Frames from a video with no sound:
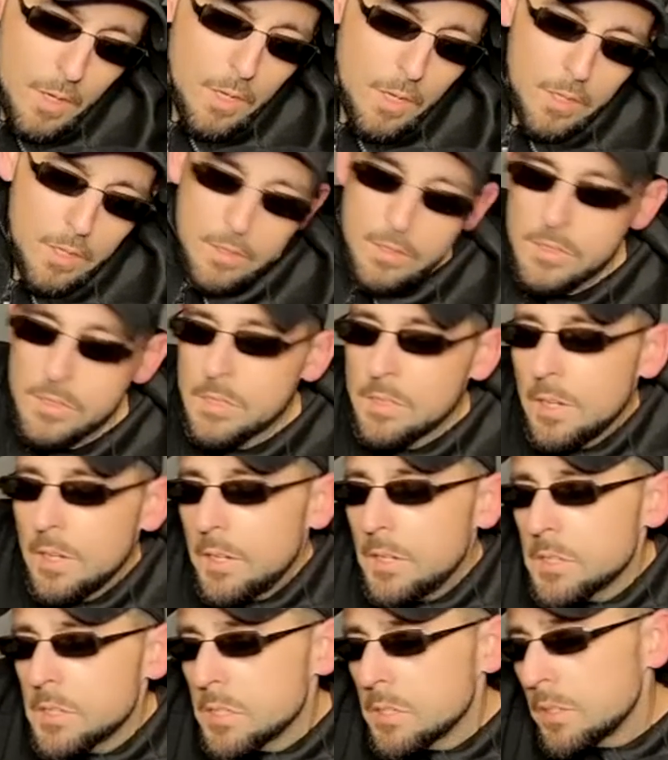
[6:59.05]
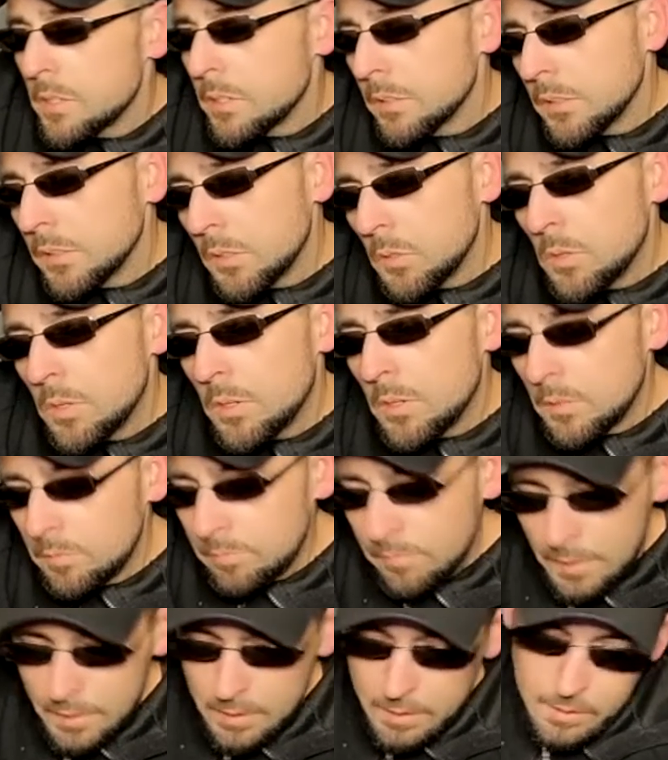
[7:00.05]
You say you still on
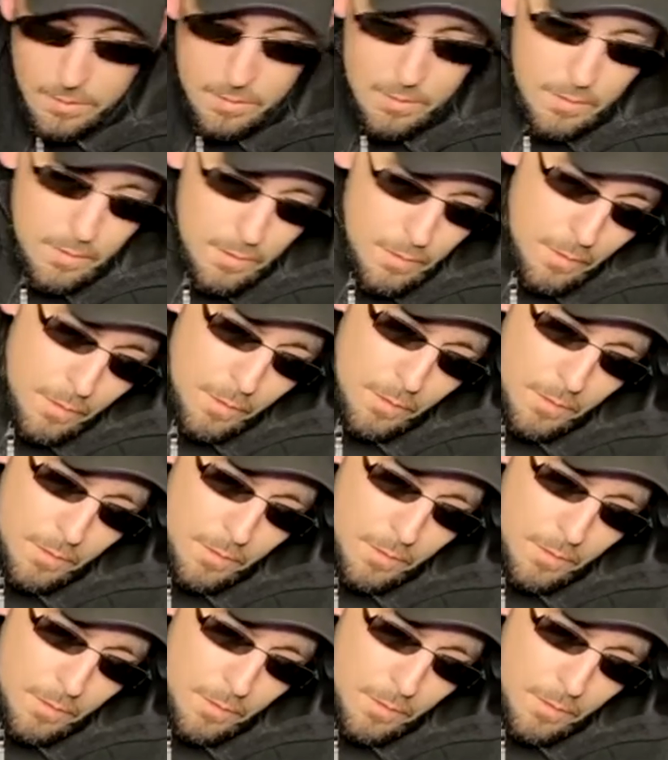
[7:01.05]
my heart,